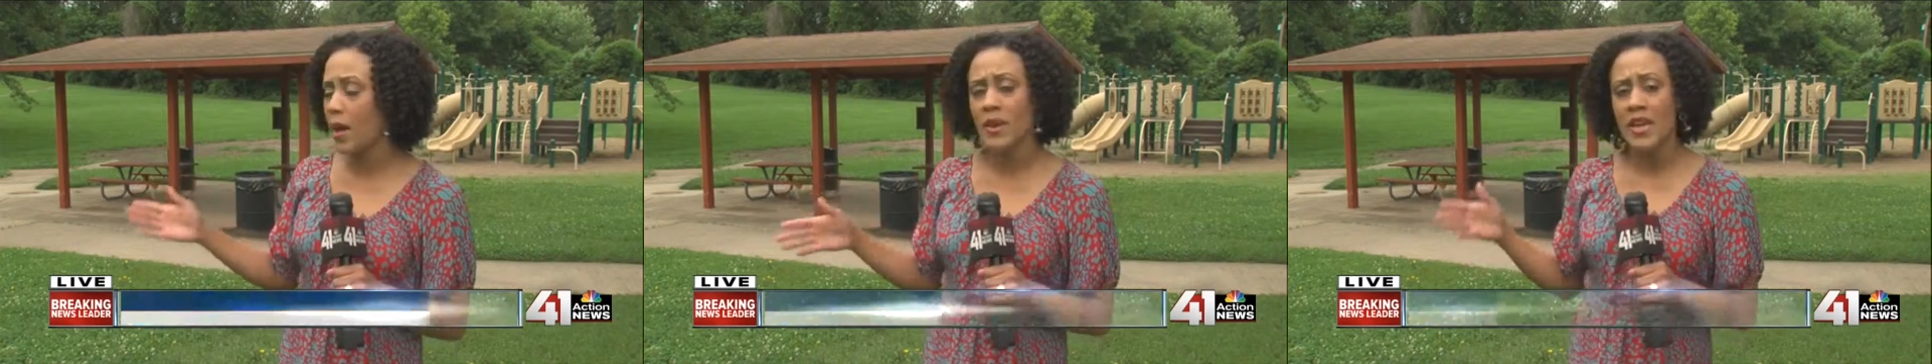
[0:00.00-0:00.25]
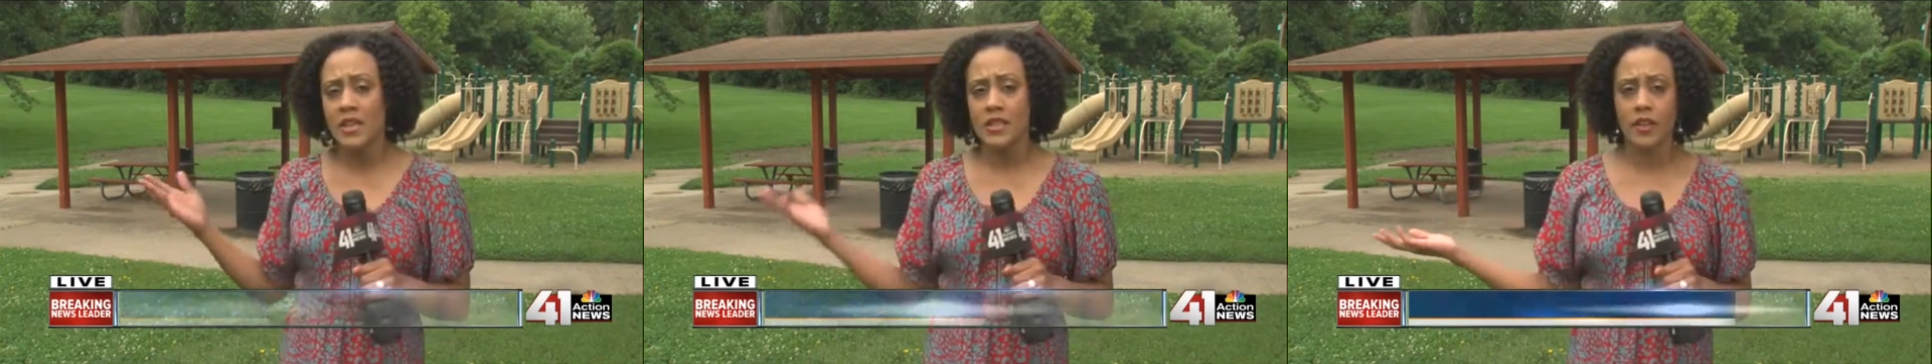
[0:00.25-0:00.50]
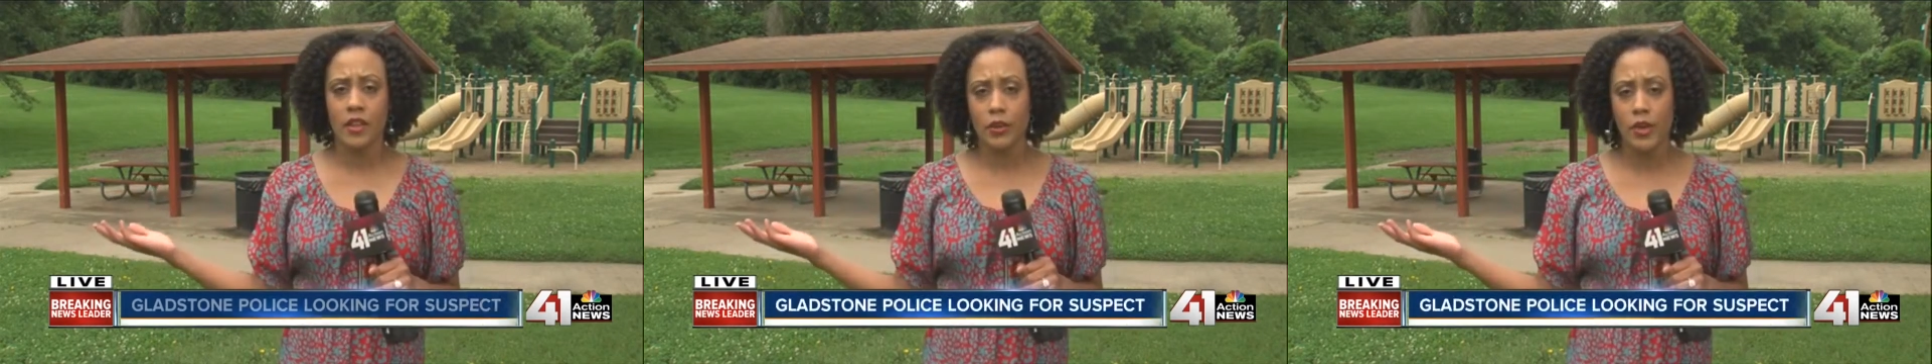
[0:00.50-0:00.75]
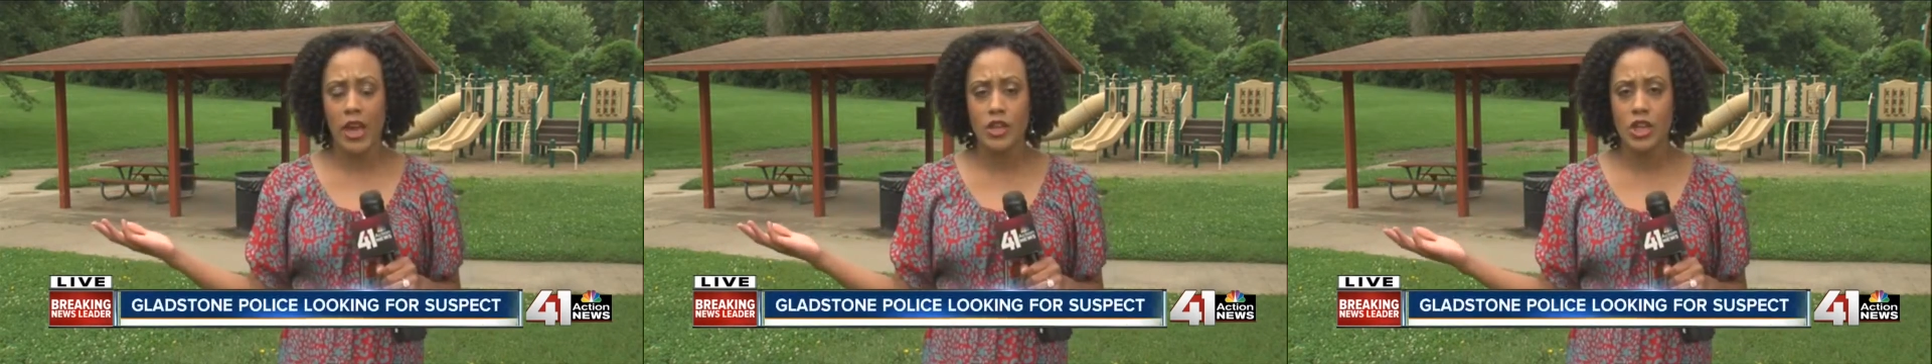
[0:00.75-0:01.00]
up to the
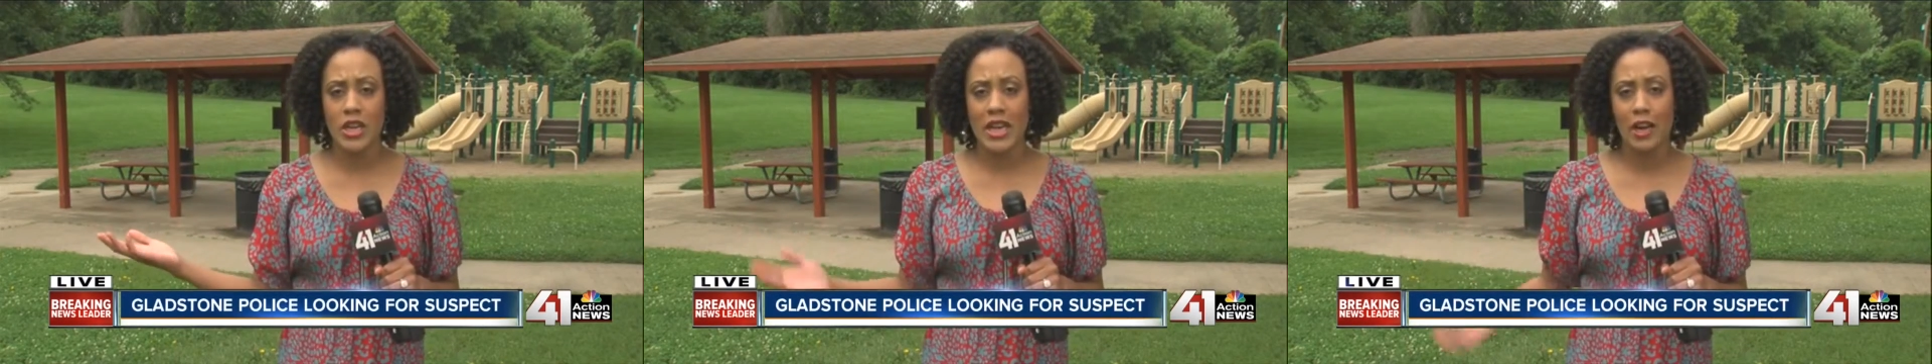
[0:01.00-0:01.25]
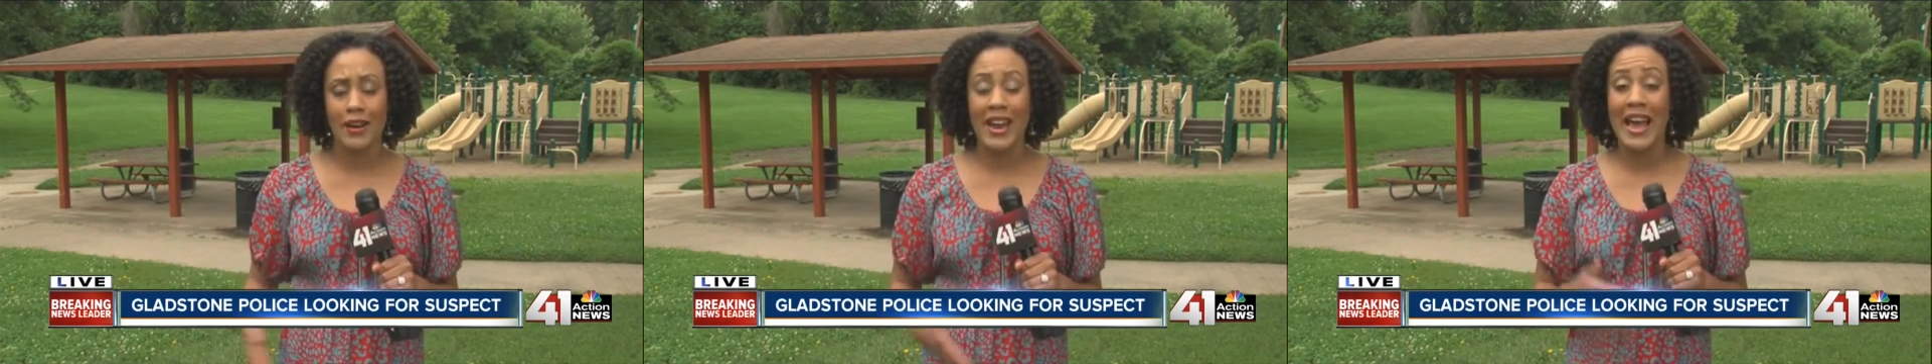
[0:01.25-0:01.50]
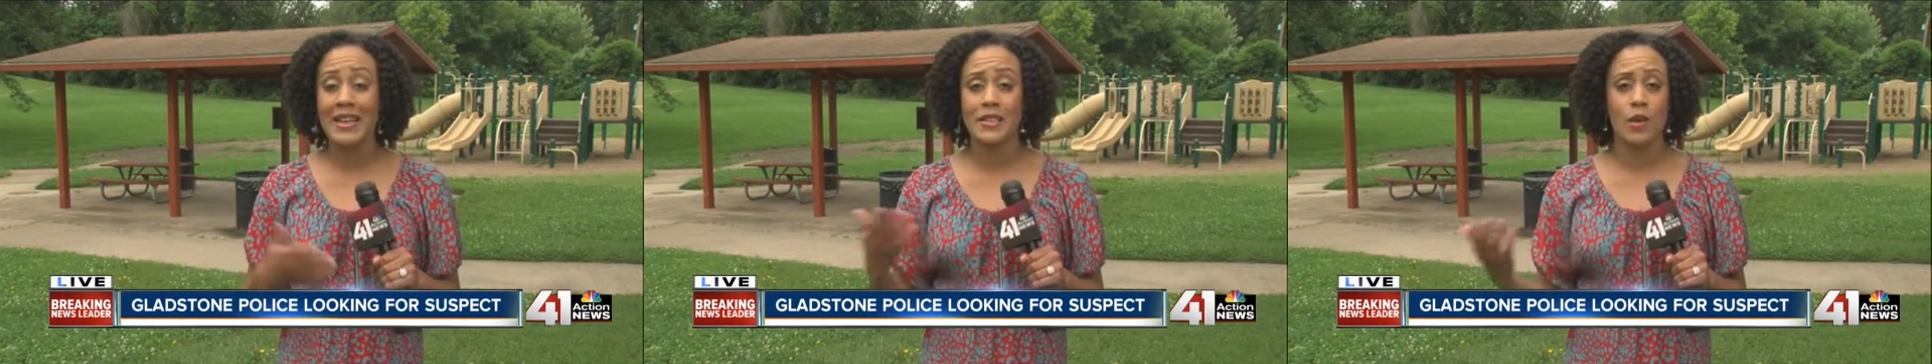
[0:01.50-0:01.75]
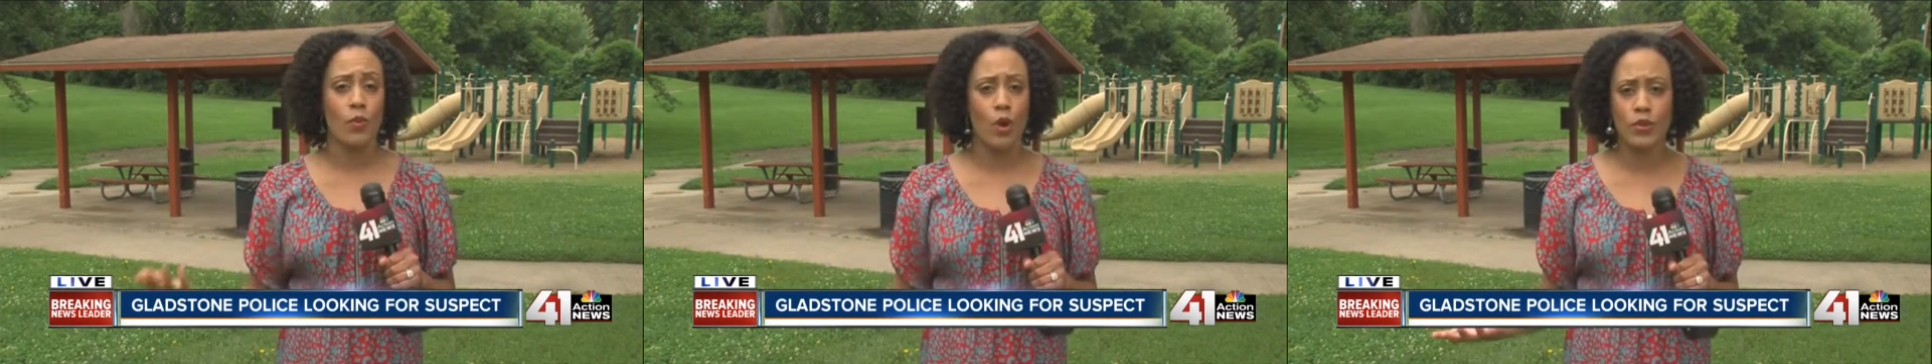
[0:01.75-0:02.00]
location here and ask them